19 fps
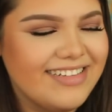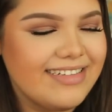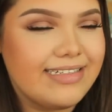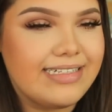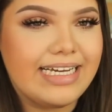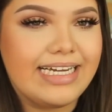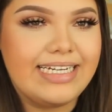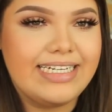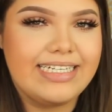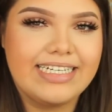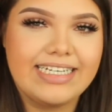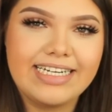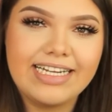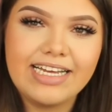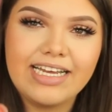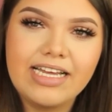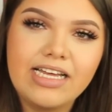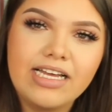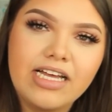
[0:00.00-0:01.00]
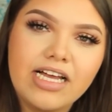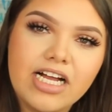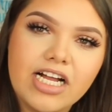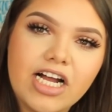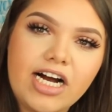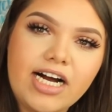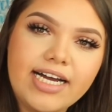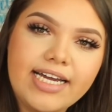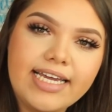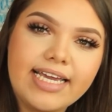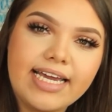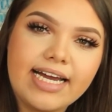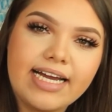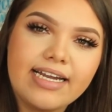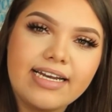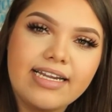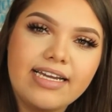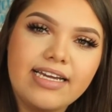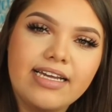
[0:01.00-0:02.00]
Scented. Cotton
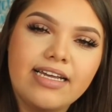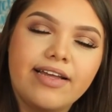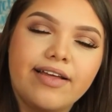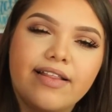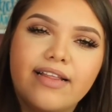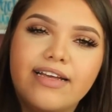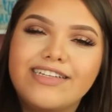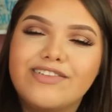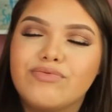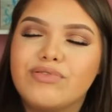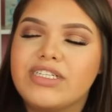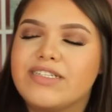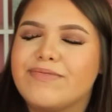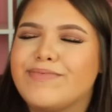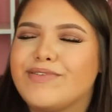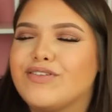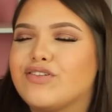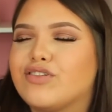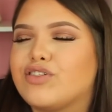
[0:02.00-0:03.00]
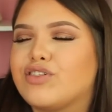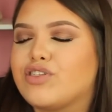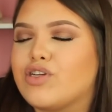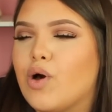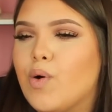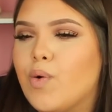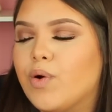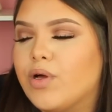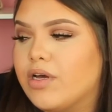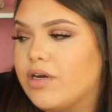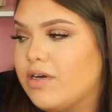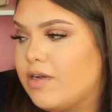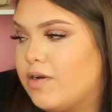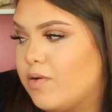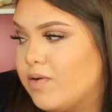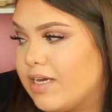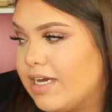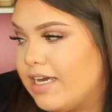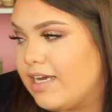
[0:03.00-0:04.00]
candy. This one smells so good.
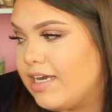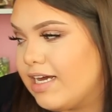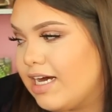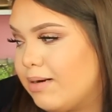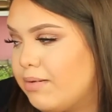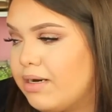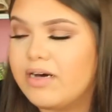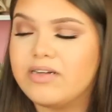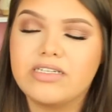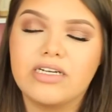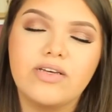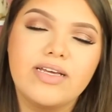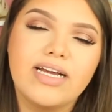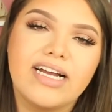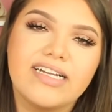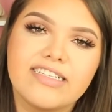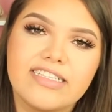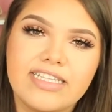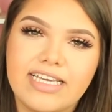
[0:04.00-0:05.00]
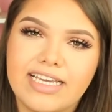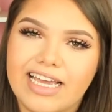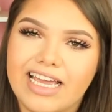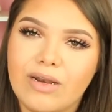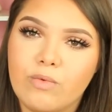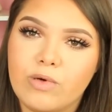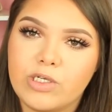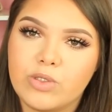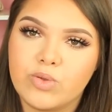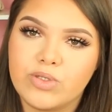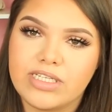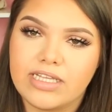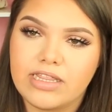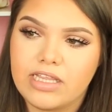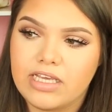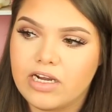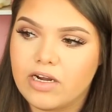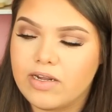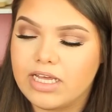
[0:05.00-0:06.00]
Okay, I'll tell you guys in the end which ones I
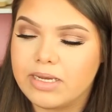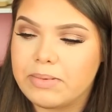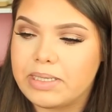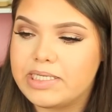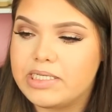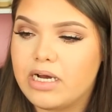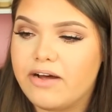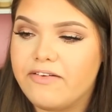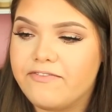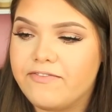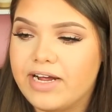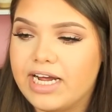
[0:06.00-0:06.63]
think are like my top